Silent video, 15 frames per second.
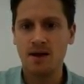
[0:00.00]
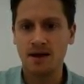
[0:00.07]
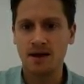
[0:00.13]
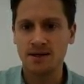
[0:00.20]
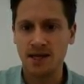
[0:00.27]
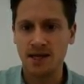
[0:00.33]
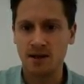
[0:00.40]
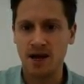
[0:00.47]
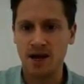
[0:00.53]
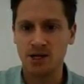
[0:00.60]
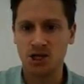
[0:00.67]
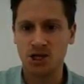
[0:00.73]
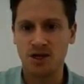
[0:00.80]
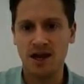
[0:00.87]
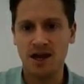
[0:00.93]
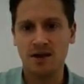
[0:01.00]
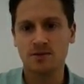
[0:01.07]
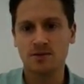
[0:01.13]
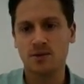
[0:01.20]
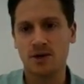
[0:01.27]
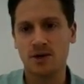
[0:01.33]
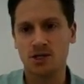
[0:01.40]
acceleration
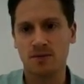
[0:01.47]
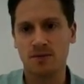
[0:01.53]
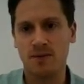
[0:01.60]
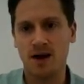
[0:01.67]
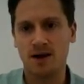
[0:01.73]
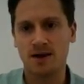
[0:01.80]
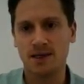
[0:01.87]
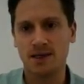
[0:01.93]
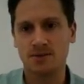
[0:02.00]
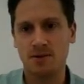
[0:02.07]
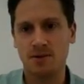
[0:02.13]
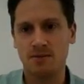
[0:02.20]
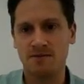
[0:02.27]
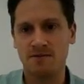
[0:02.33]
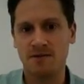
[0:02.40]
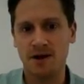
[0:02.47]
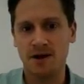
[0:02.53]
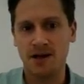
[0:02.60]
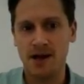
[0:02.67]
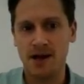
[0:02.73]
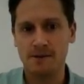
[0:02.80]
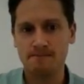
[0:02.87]
equals question mark, because that's what we're
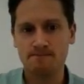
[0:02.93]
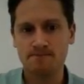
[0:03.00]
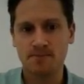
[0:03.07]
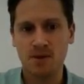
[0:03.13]
finding out.